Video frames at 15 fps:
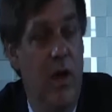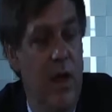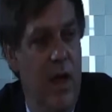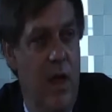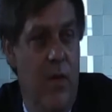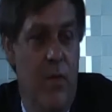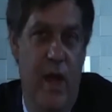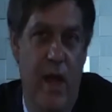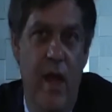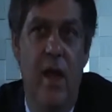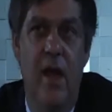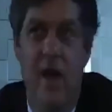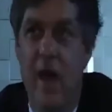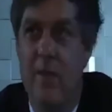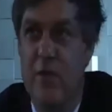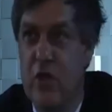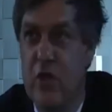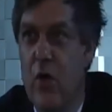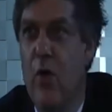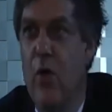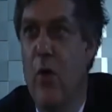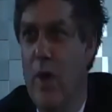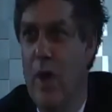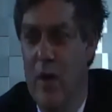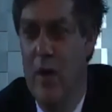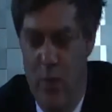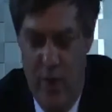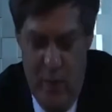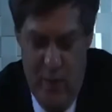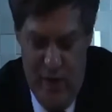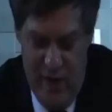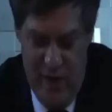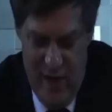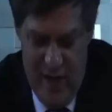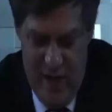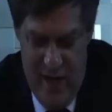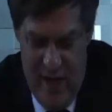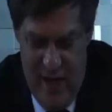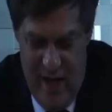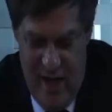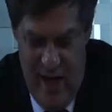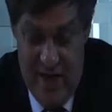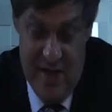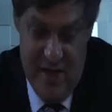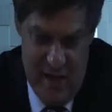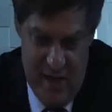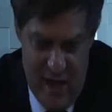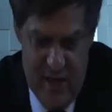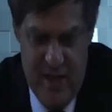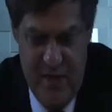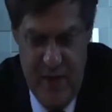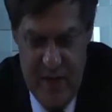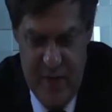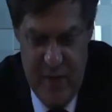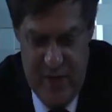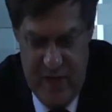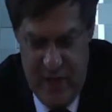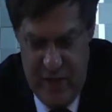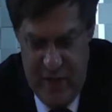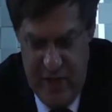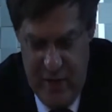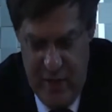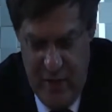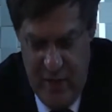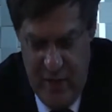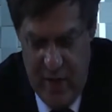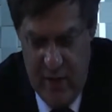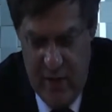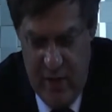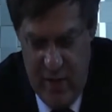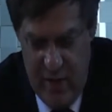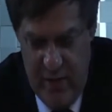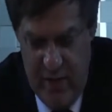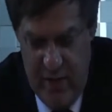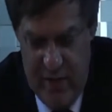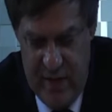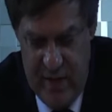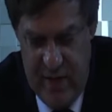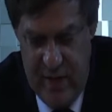And I'm sure we will discuss this position during our conference.